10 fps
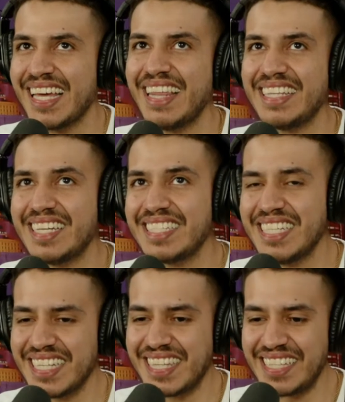That
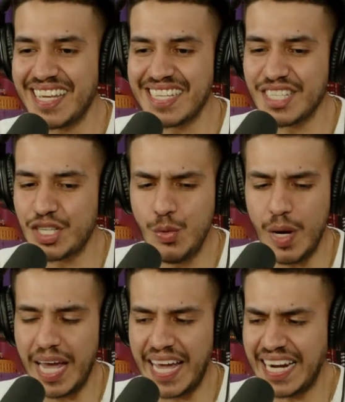doesn't do
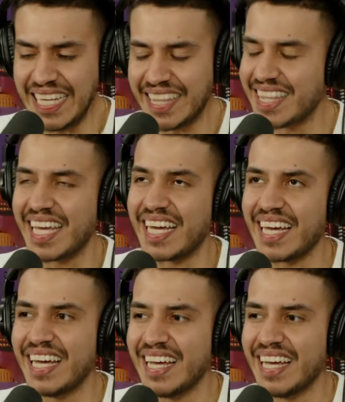anything.